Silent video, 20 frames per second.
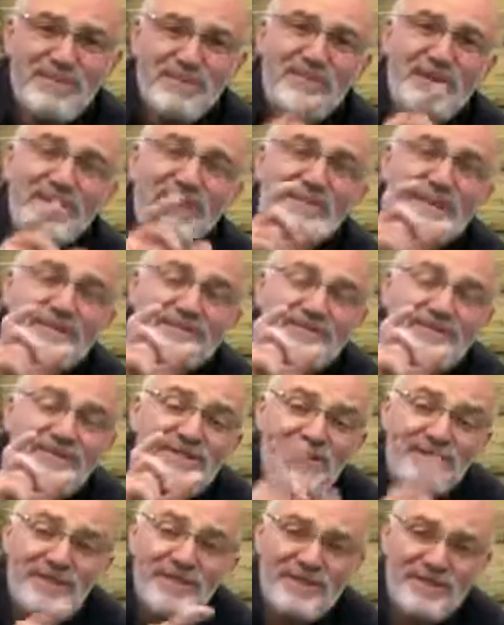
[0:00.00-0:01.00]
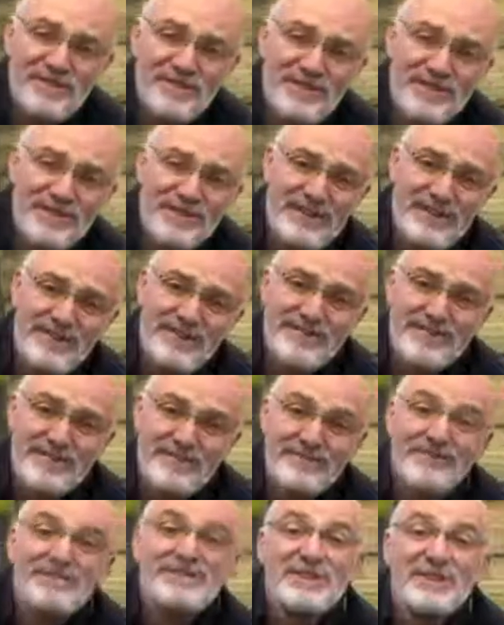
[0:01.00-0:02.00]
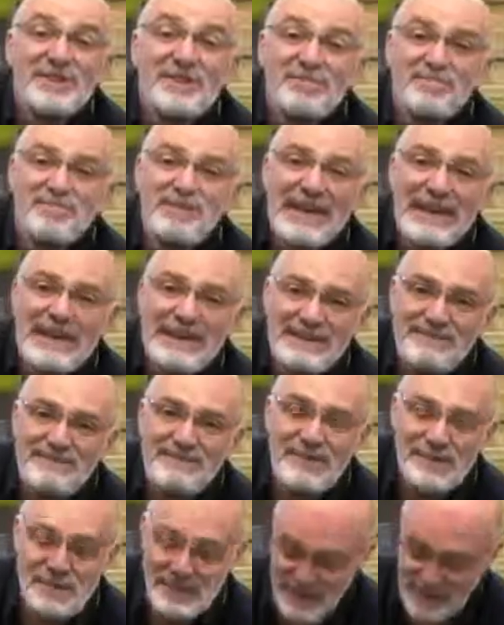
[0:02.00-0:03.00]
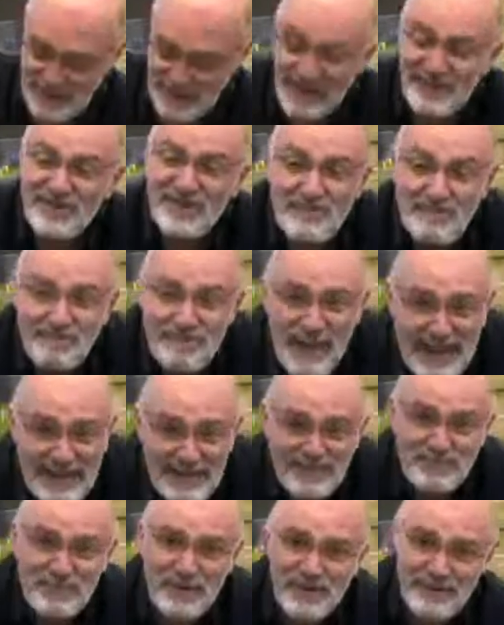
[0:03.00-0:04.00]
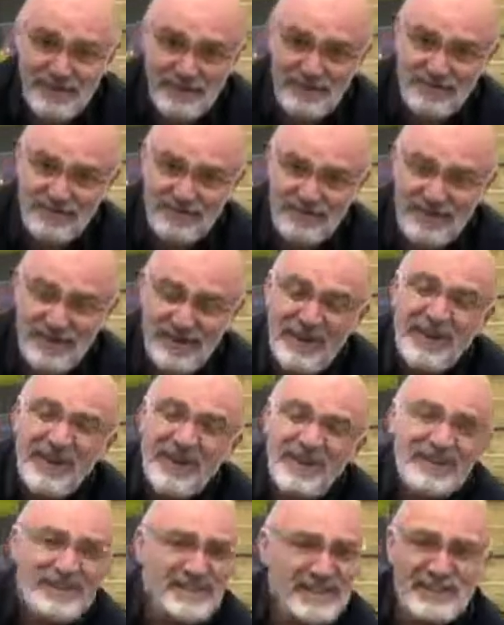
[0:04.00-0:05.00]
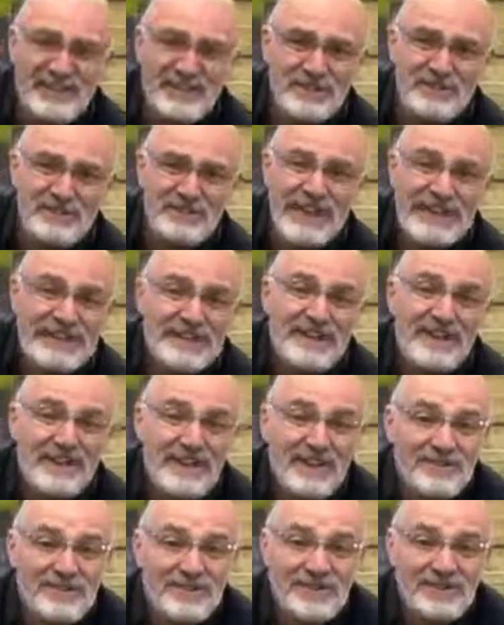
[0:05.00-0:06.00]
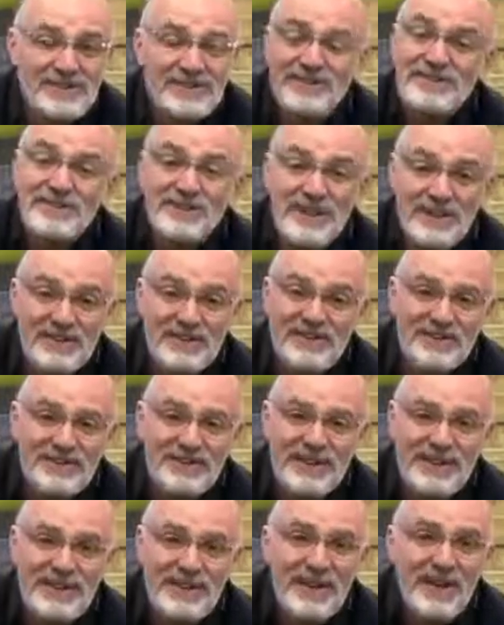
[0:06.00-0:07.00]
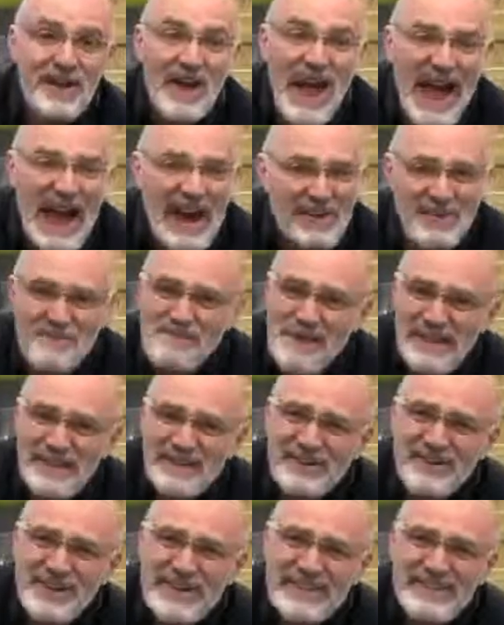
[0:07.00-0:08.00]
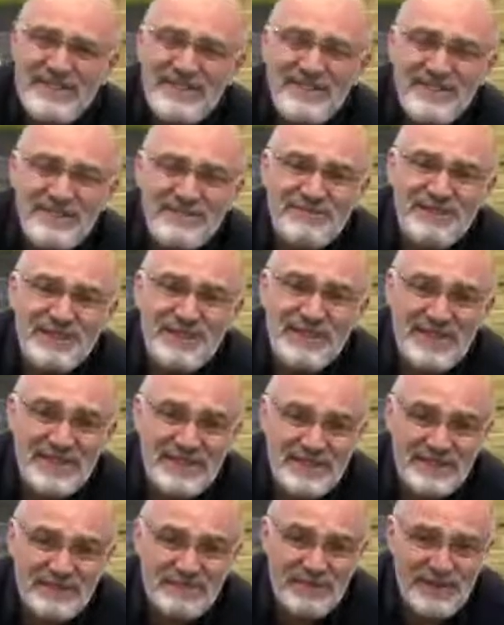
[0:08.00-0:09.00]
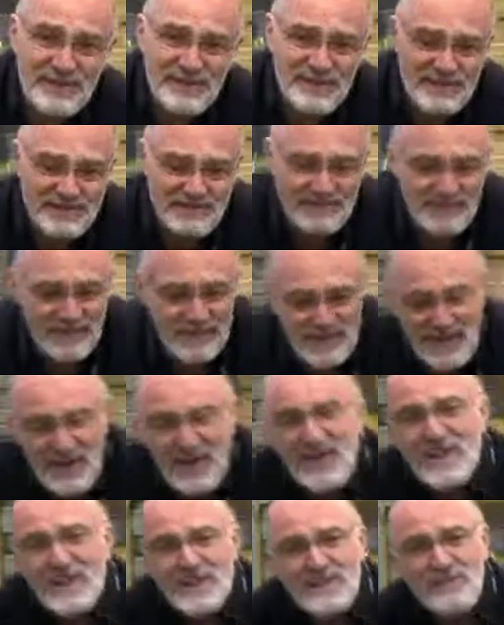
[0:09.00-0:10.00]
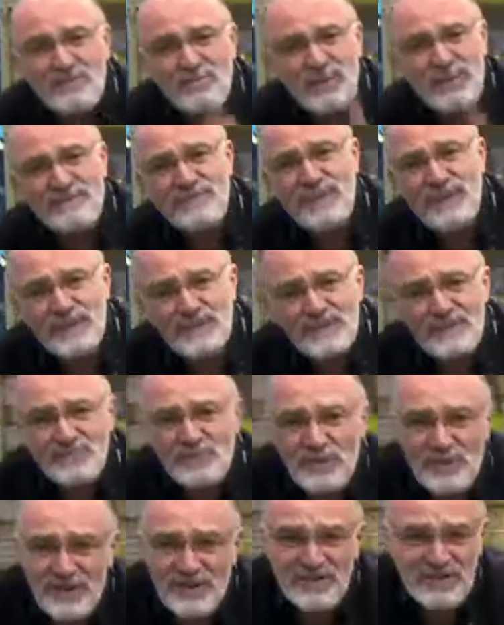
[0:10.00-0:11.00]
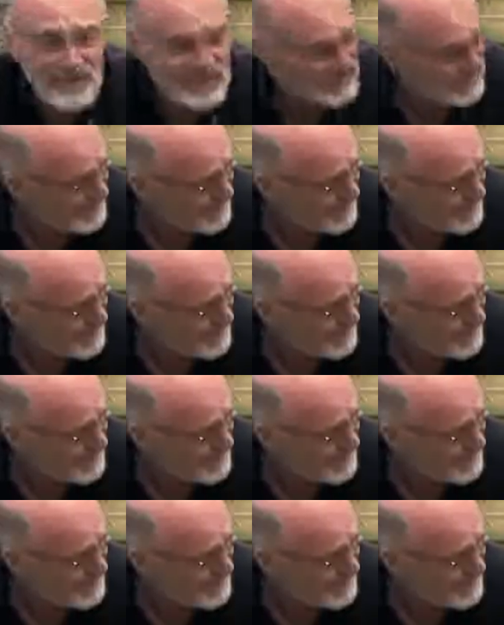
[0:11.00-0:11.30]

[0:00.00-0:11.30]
you, but one of the most difficult things to display and merchandise are bag products. They tend to get cluttered and dusty. How about creating some theatre with them? So what have Gardenworks